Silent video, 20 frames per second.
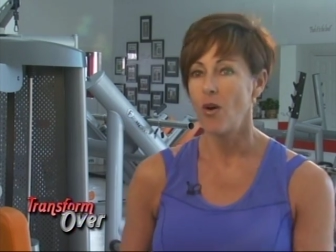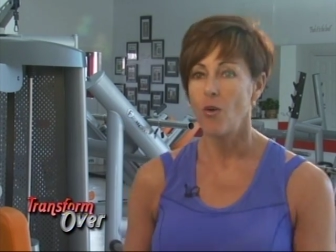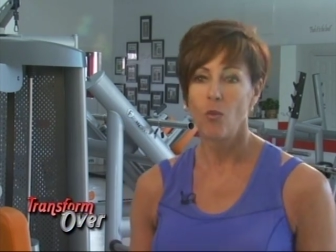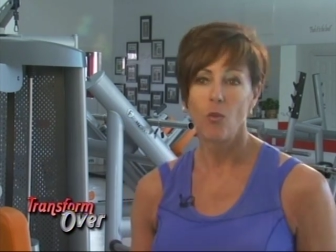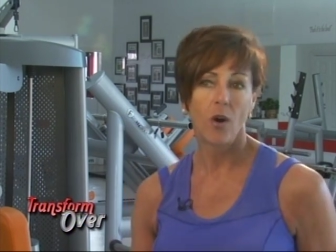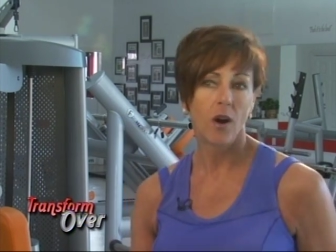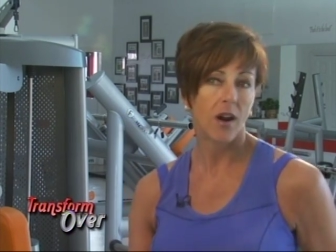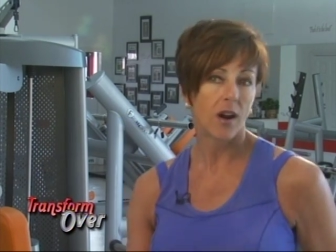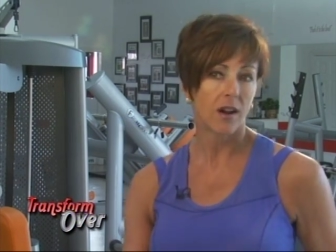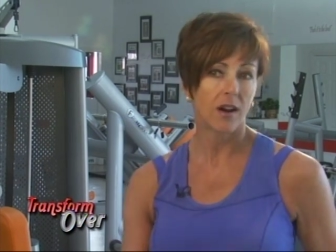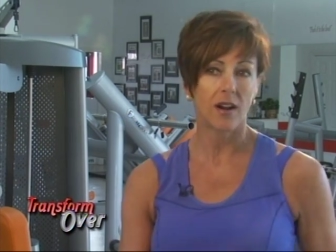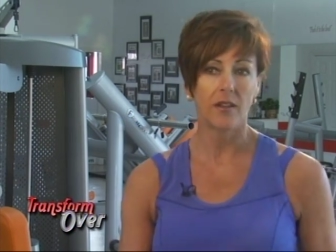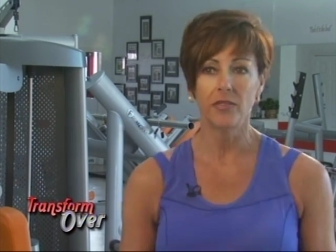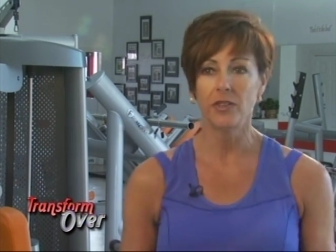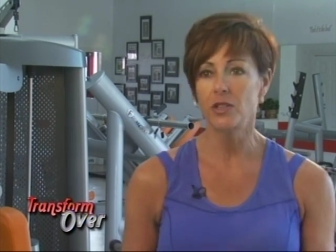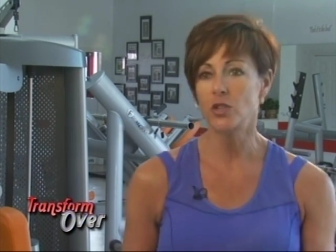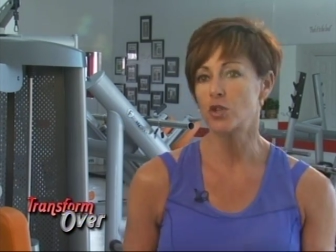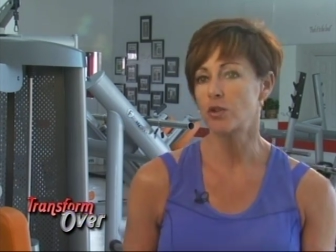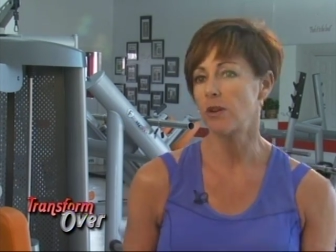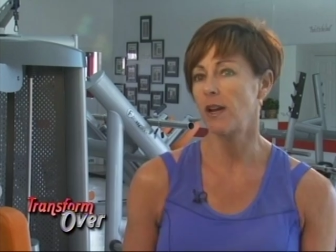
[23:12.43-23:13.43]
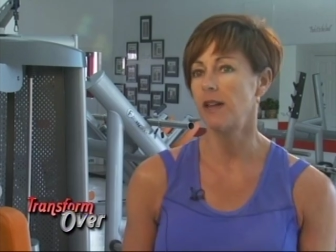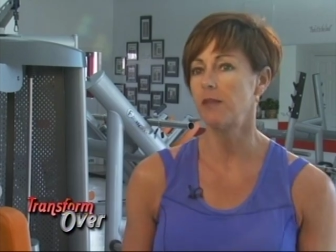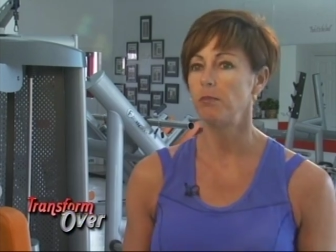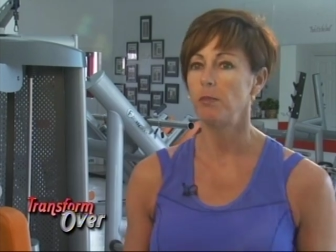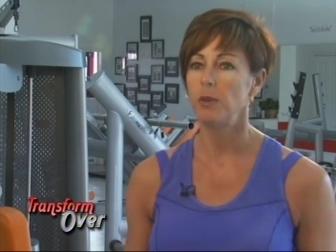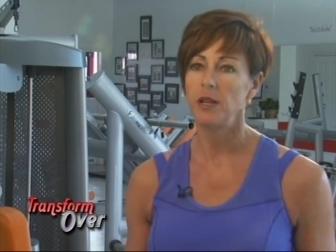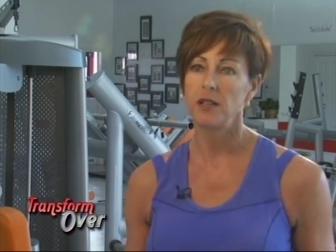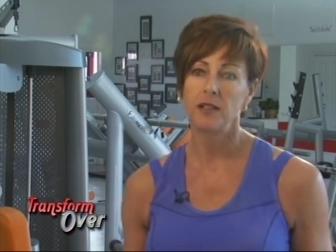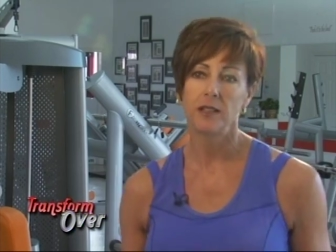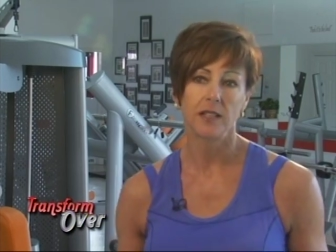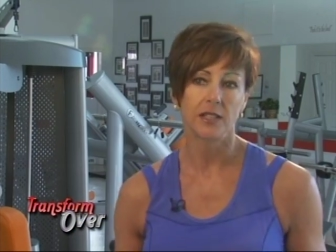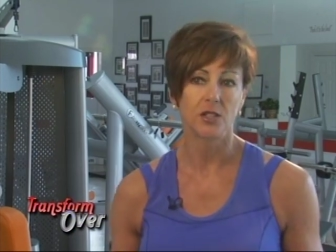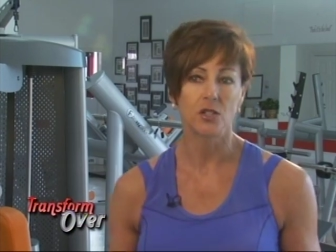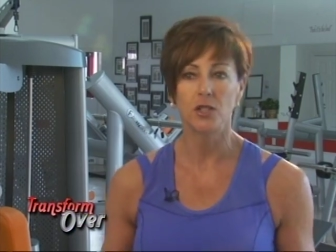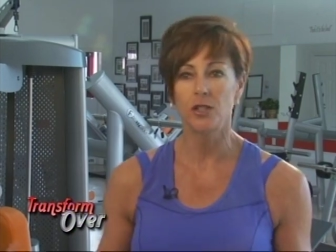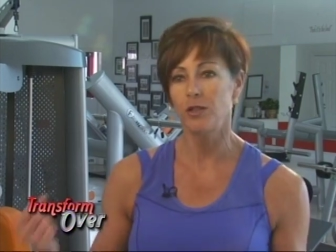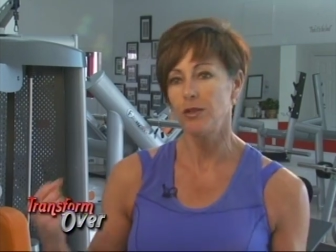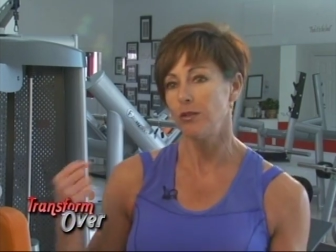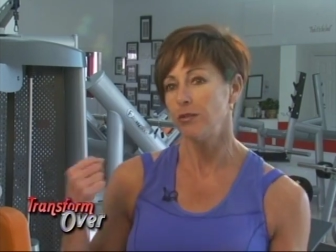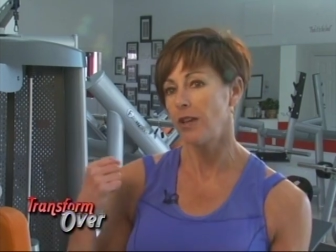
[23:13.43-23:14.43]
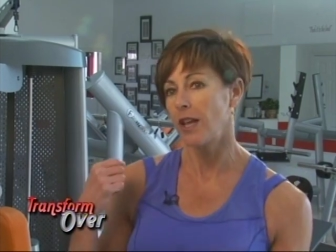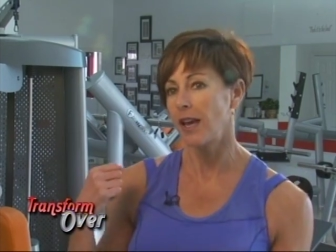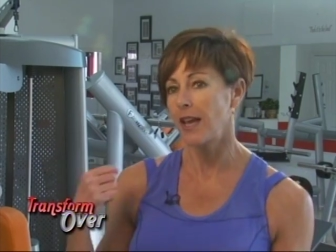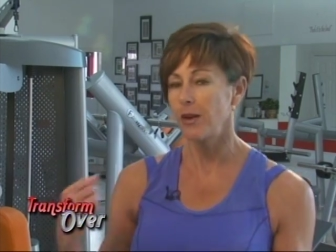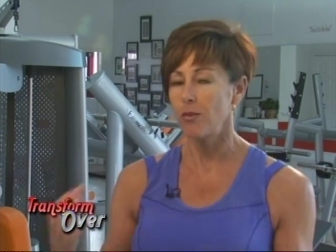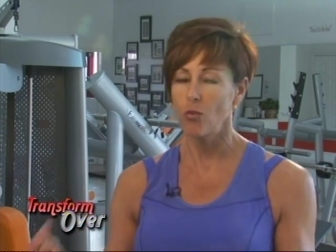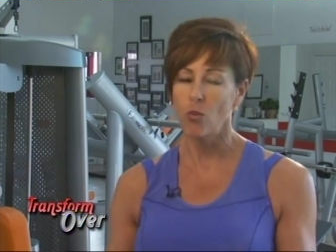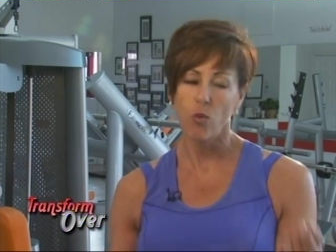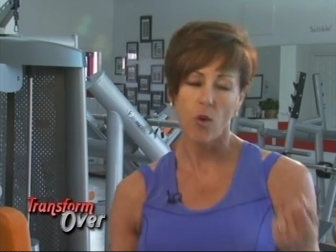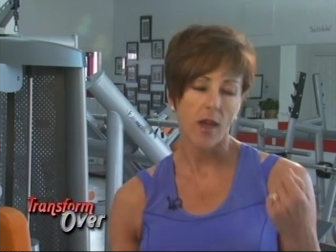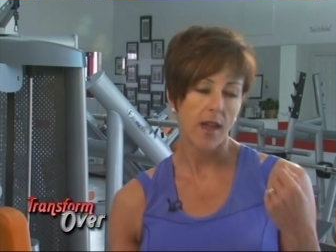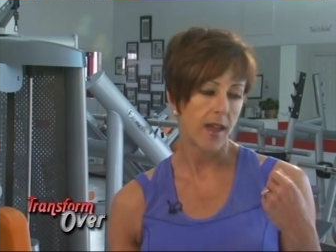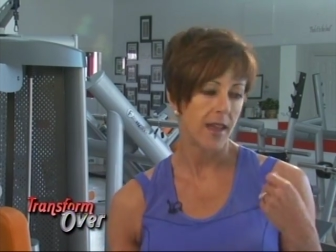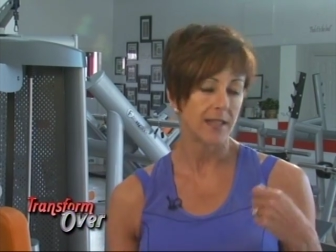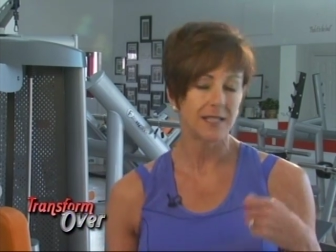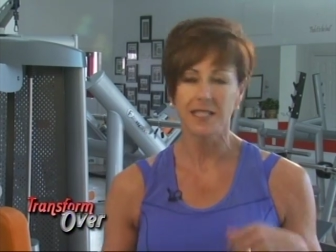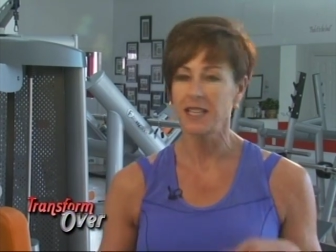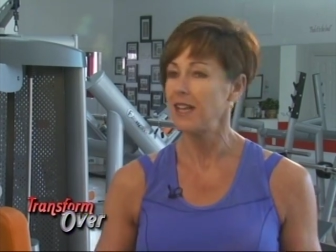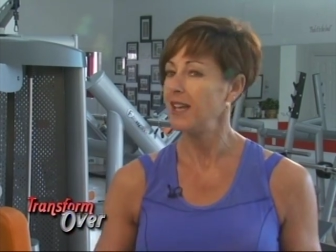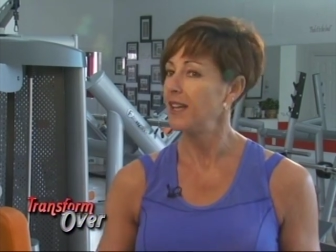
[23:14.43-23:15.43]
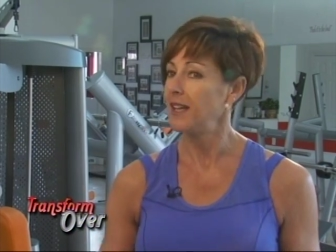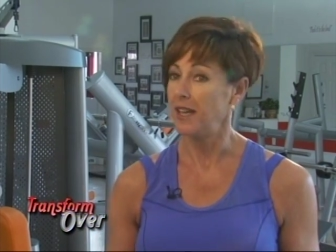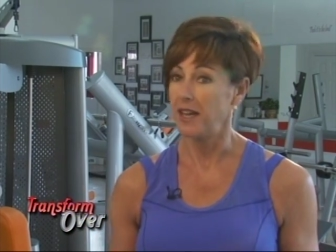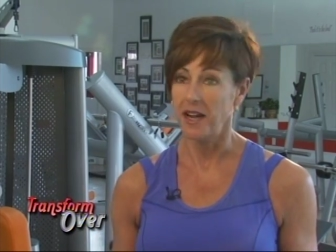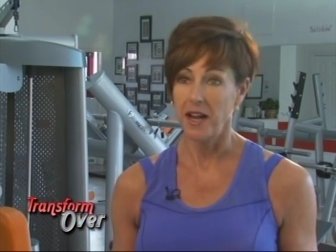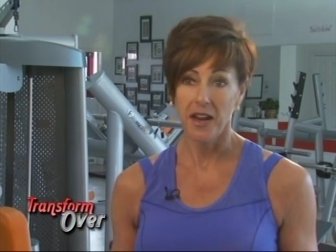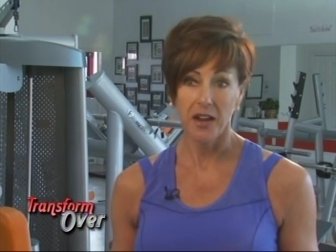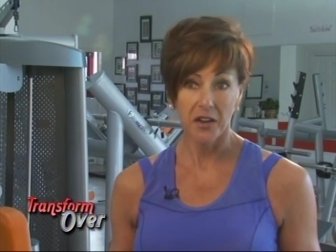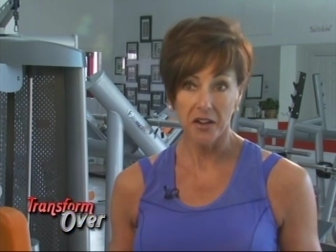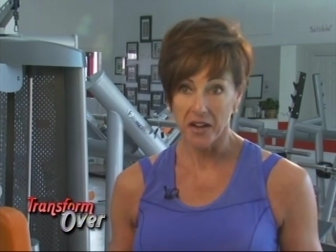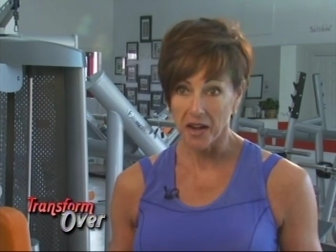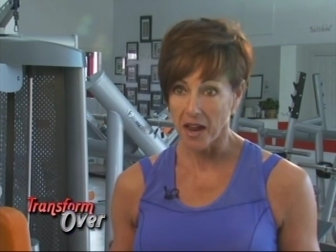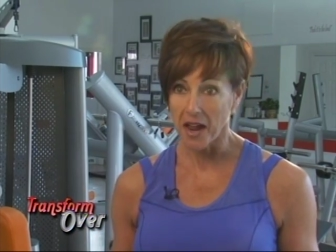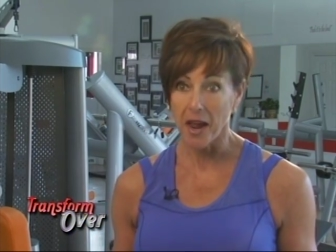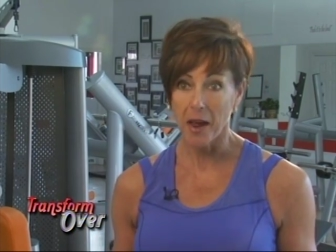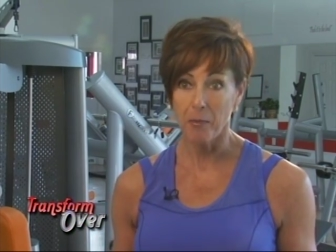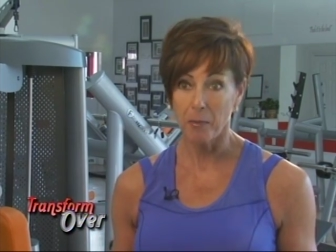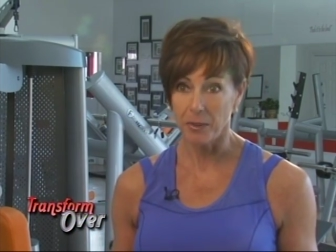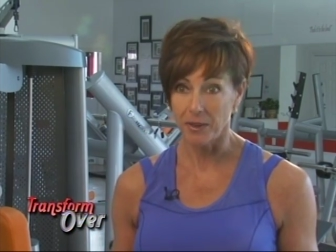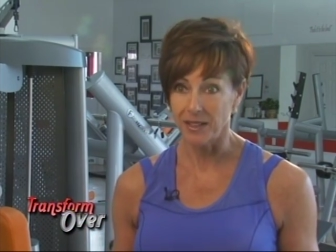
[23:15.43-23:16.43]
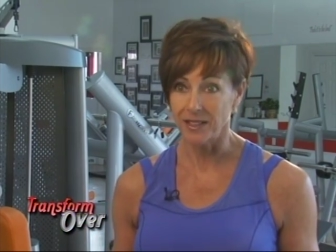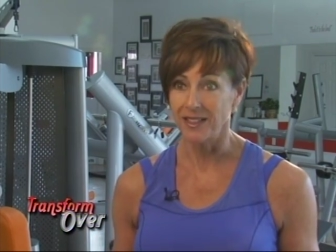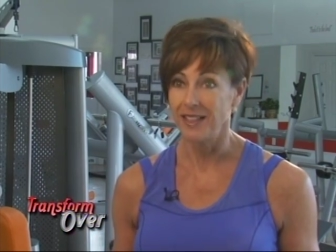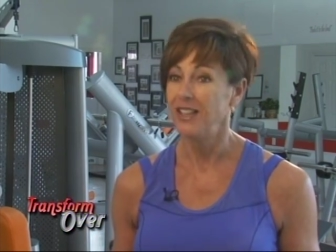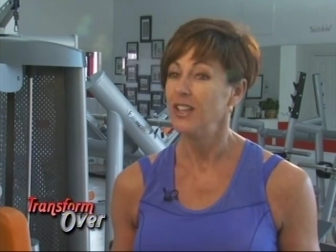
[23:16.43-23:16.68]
walk on the treadmill and do light weights, it ain't gonna happen.